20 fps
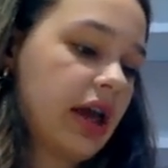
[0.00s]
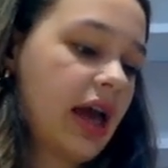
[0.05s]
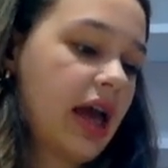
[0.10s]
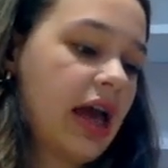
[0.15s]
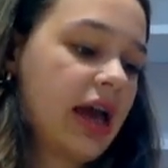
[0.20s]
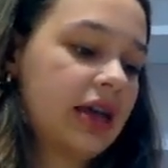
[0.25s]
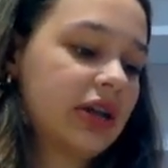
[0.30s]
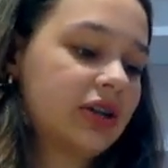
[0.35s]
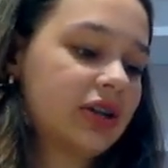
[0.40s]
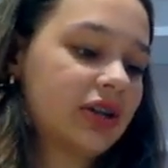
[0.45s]

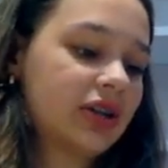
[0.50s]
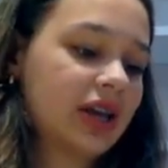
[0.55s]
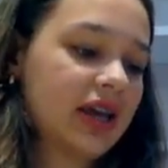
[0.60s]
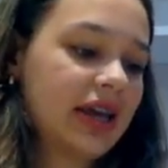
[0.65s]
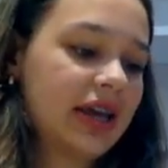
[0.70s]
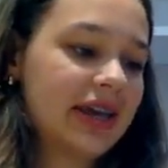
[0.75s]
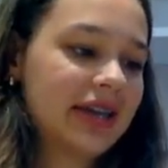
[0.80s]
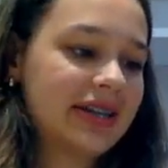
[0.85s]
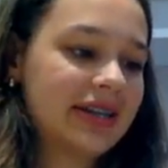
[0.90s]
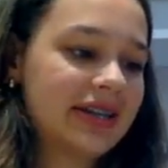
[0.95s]
And
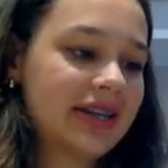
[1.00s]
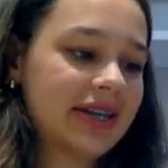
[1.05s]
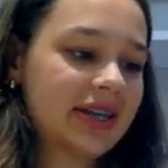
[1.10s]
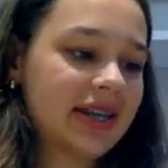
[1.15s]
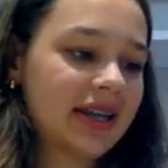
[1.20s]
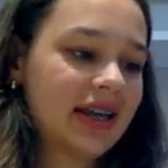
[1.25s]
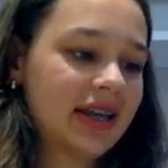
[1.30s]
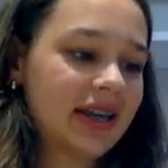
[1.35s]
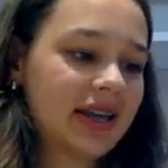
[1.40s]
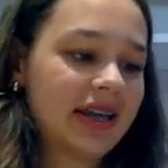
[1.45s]
his
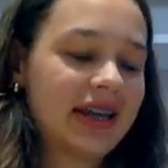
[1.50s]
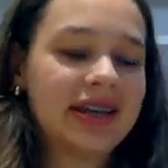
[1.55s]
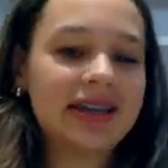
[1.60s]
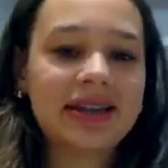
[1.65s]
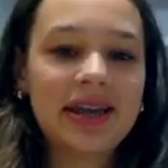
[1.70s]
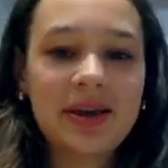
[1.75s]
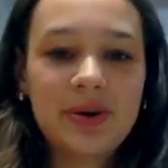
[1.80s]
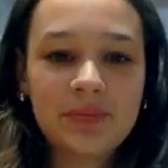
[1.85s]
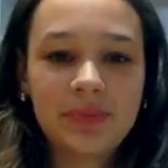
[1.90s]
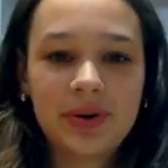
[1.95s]

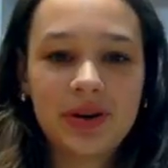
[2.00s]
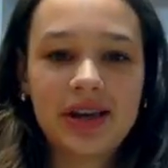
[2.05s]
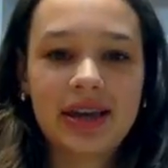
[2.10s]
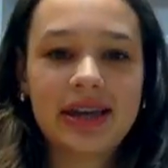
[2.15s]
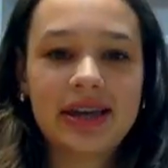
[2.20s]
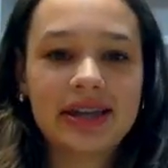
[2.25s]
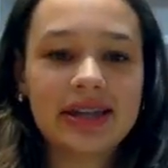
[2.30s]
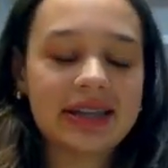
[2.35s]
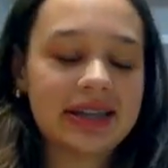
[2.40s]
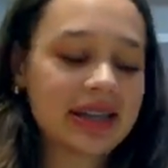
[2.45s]
input
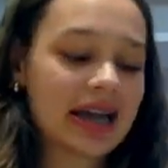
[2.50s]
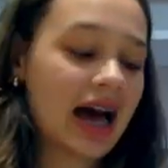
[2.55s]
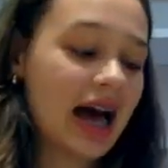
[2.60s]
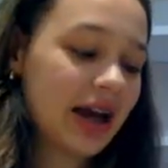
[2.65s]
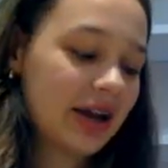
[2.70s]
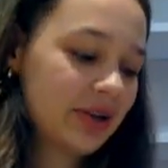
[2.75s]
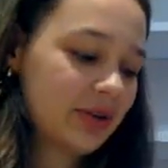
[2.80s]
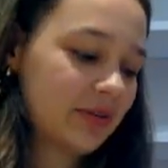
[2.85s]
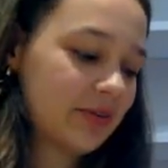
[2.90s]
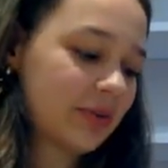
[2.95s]
is
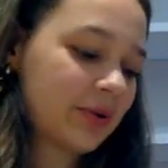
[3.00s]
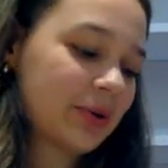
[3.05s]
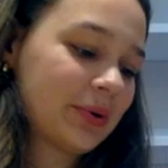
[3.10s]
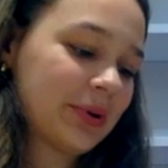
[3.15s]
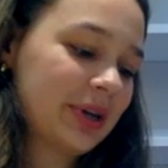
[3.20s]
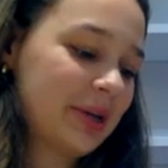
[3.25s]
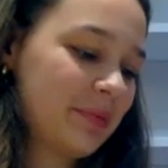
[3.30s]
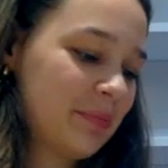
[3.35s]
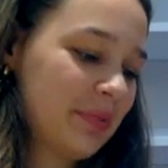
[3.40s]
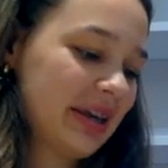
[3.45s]
kind of
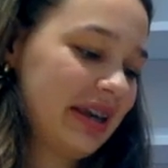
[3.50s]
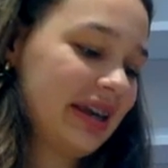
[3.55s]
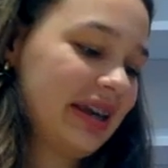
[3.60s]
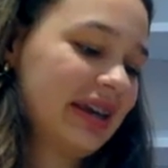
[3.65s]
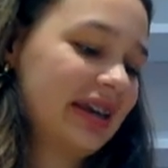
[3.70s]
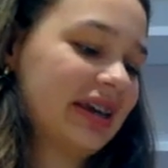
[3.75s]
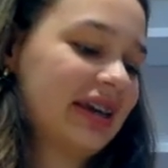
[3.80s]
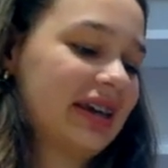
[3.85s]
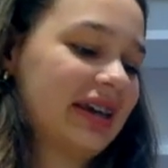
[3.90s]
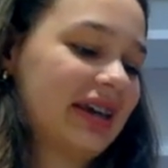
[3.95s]

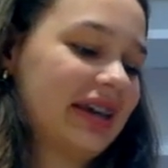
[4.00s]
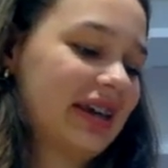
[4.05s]
creepy.